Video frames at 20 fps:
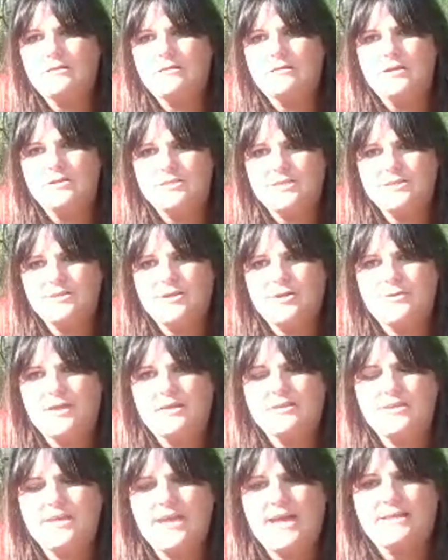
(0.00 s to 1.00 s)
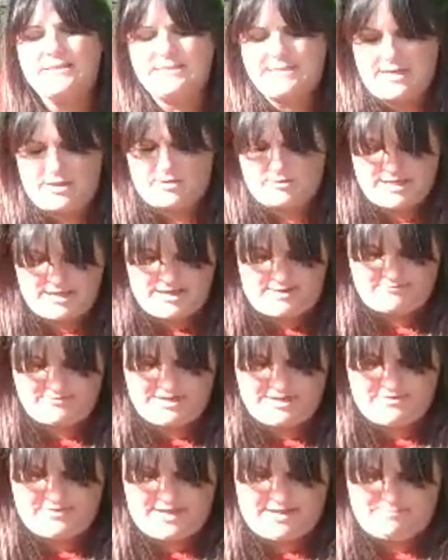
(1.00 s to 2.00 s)
Good to know that. Yeah, Selkie, I've
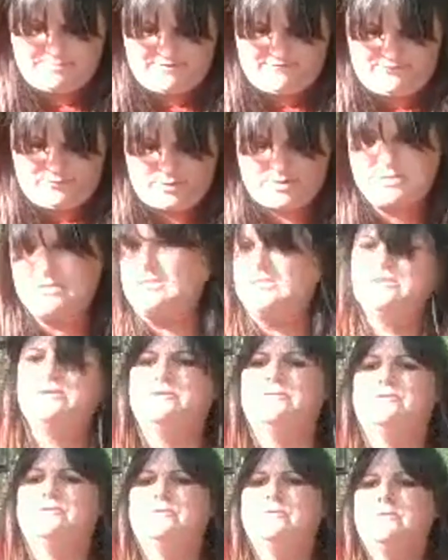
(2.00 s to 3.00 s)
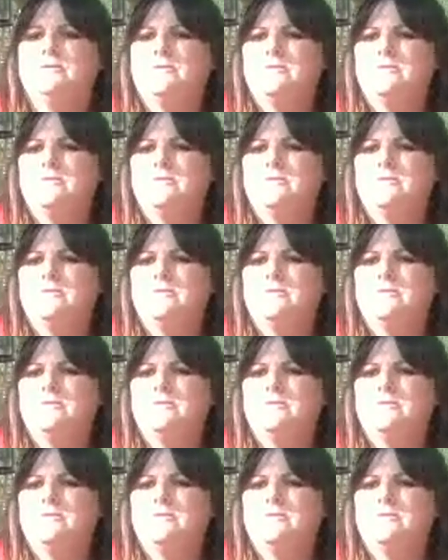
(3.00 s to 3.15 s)
done that before too.